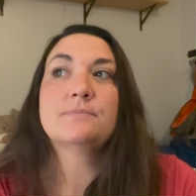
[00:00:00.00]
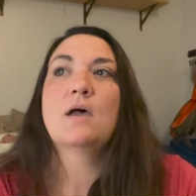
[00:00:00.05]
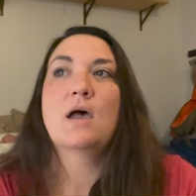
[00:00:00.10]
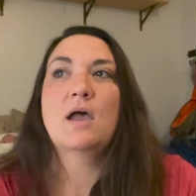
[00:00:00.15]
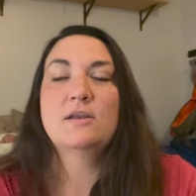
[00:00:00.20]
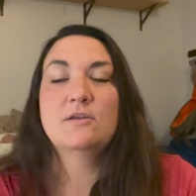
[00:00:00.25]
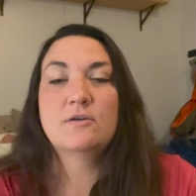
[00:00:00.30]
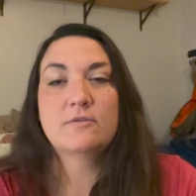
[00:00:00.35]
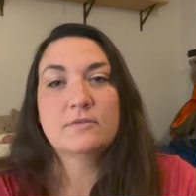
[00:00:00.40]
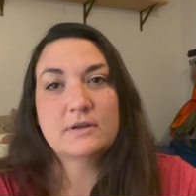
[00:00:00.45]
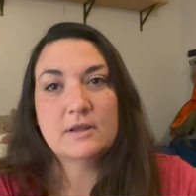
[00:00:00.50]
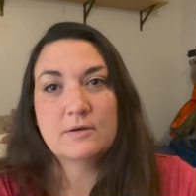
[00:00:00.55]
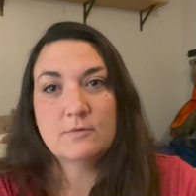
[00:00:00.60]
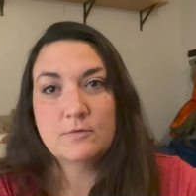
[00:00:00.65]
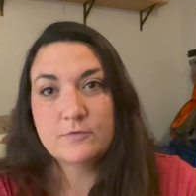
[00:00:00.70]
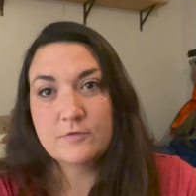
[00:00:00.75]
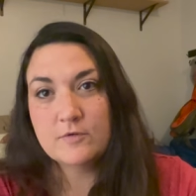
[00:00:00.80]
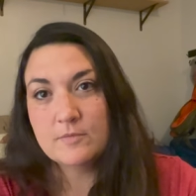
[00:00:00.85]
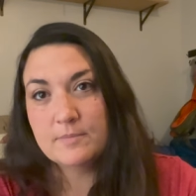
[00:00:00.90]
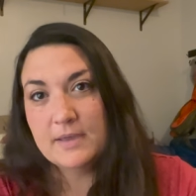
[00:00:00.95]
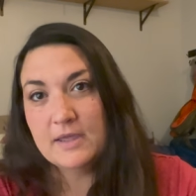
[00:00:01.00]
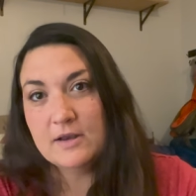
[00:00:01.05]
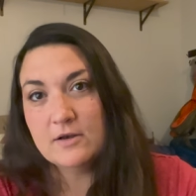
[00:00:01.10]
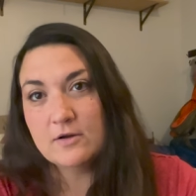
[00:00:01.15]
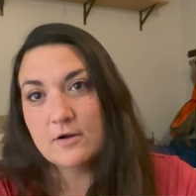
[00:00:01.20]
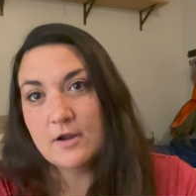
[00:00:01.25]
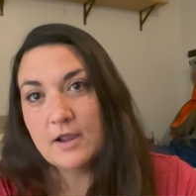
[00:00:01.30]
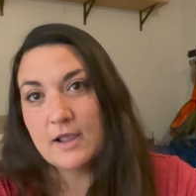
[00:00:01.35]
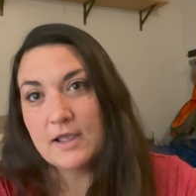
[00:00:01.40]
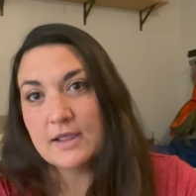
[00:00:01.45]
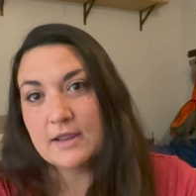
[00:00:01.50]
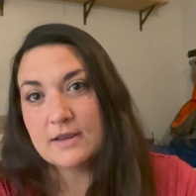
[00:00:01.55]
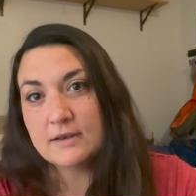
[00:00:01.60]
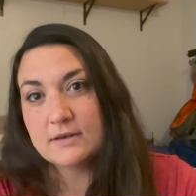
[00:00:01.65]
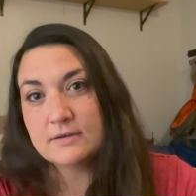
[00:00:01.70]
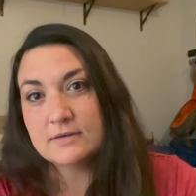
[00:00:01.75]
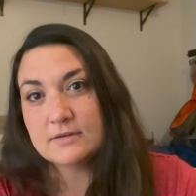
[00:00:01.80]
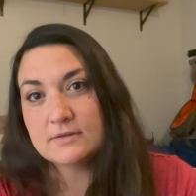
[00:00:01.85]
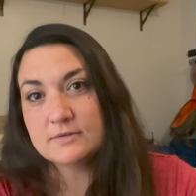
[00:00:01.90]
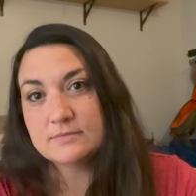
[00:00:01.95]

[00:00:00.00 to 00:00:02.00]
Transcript: I know that I will feel better and